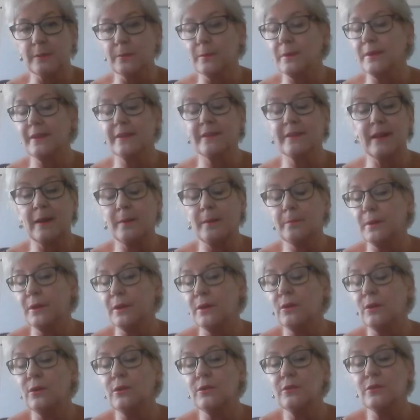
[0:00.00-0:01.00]
whether that be
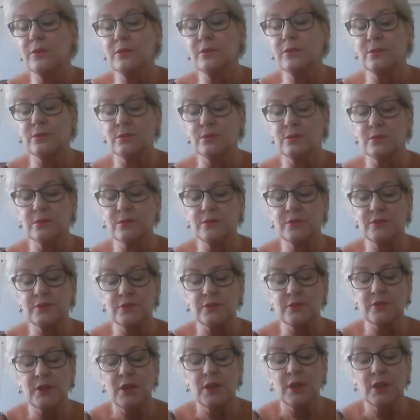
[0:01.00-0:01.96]
on the course